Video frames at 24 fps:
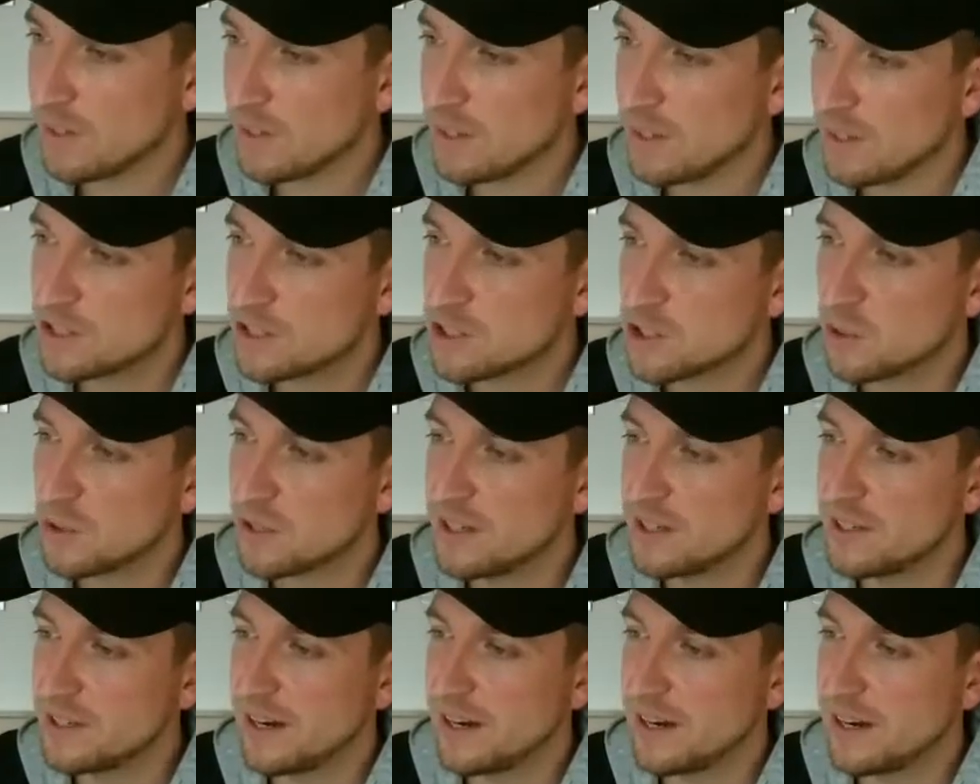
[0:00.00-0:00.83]
shortly
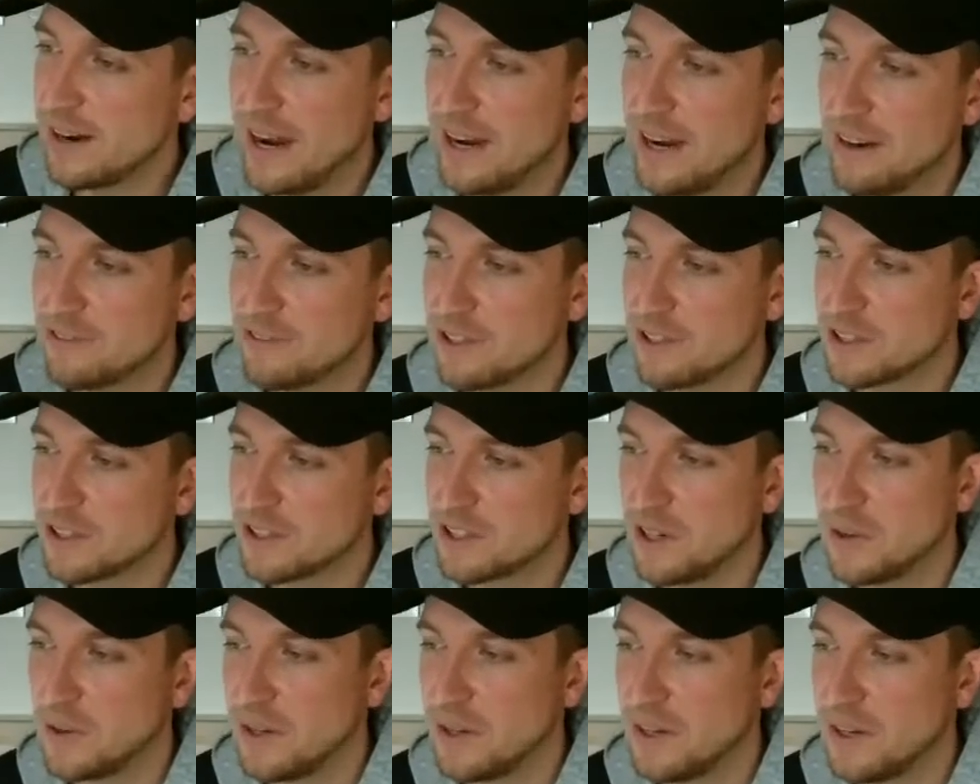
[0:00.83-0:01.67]
thereafter.
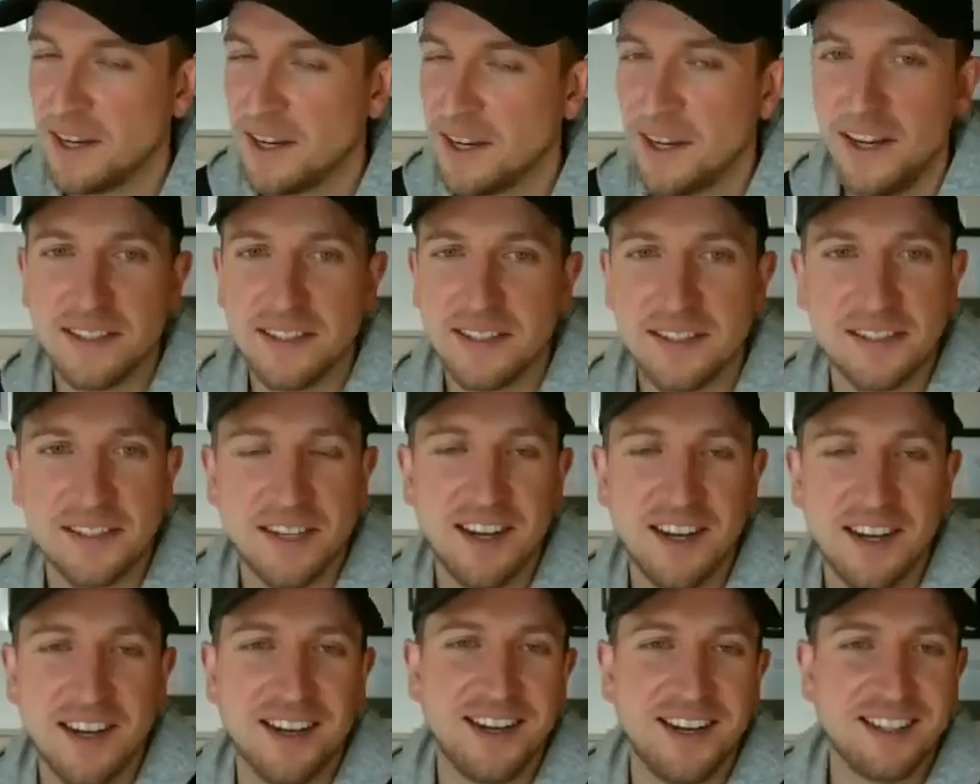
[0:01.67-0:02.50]
So
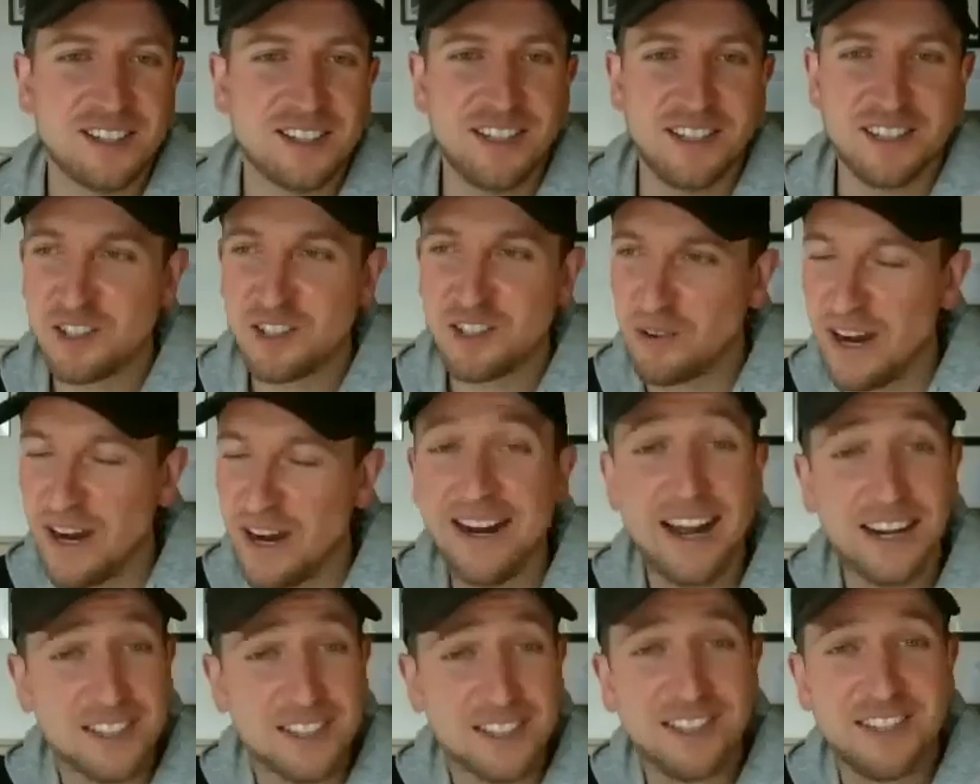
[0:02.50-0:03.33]
it's great
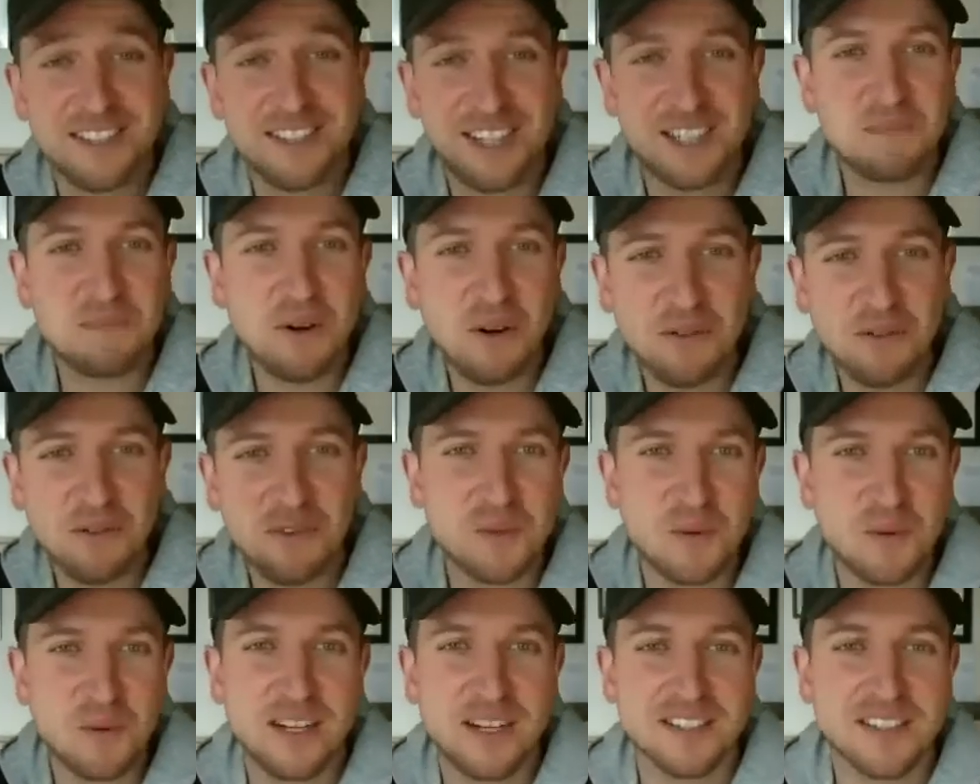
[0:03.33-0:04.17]
actually to taste both
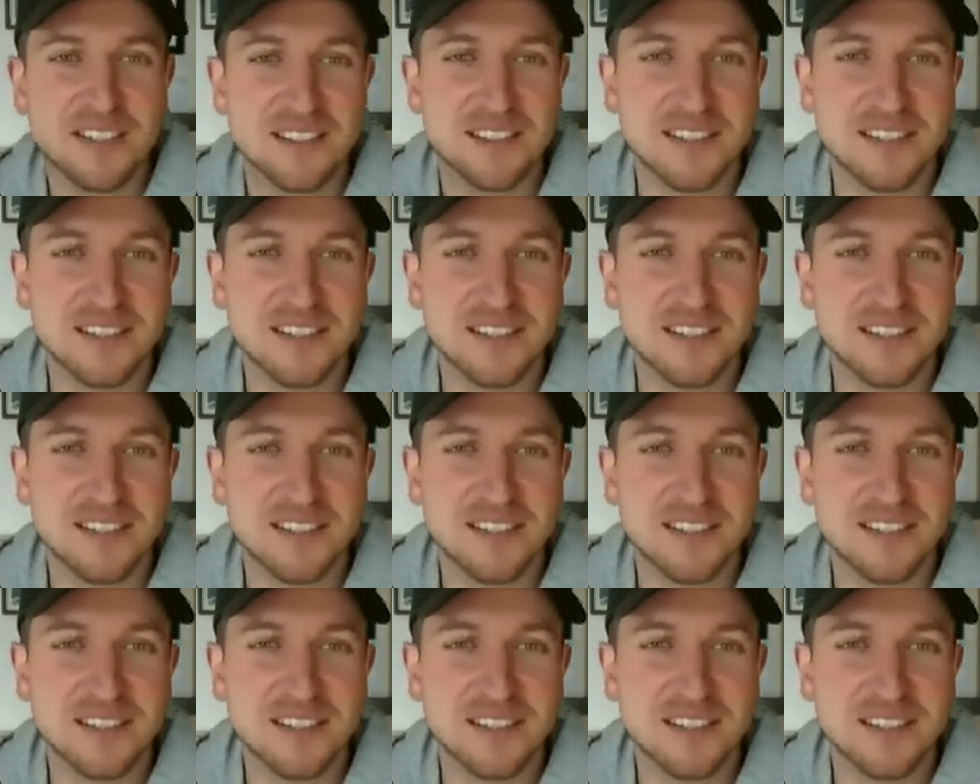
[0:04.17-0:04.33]
these wines,